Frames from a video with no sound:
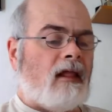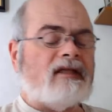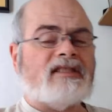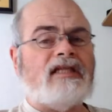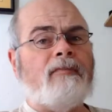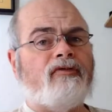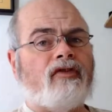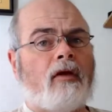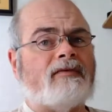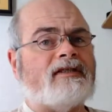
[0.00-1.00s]
Steep
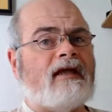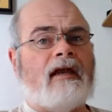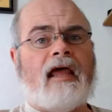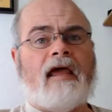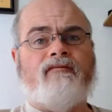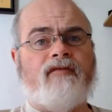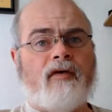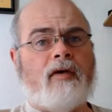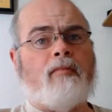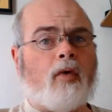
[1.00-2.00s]
slopes tend to have
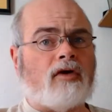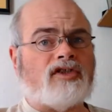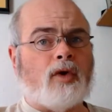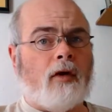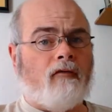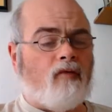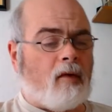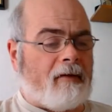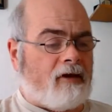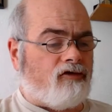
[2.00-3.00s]
very poor soil
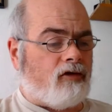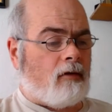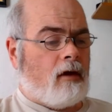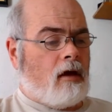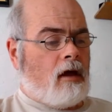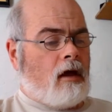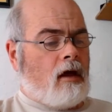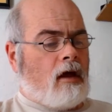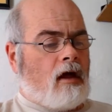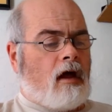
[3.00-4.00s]
formation.
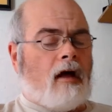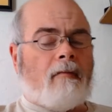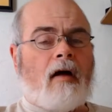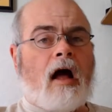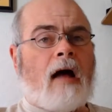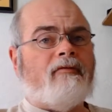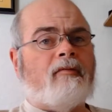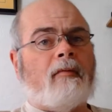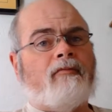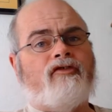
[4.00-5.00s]

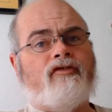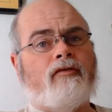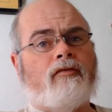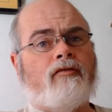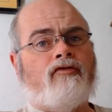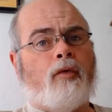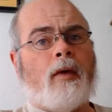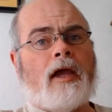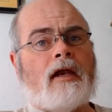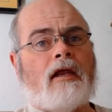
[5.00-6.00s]
Optimum
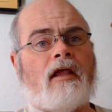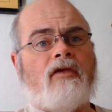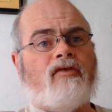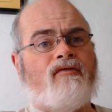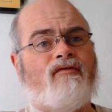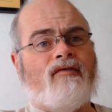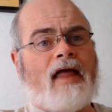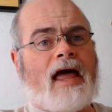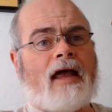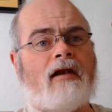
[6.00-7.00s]
terrain is a
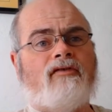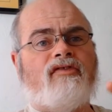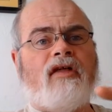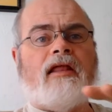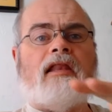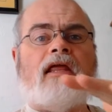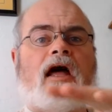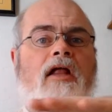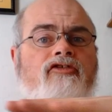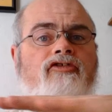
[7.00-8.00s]
flat, slightly
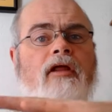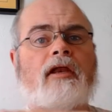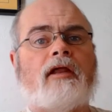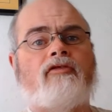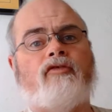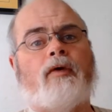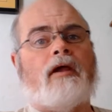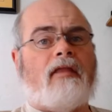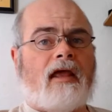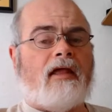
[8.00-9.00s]
undulating
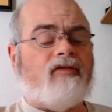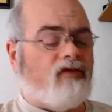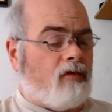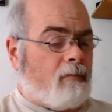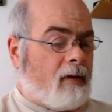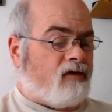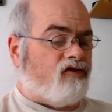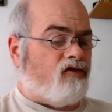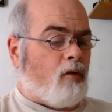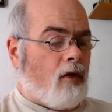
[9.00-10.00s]
terrain. That gets the
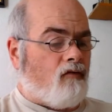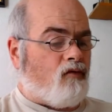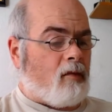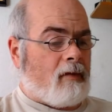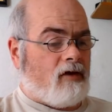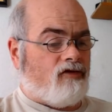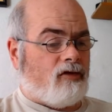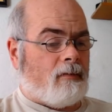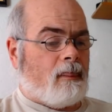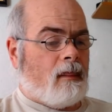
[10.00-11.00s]
best soil formation.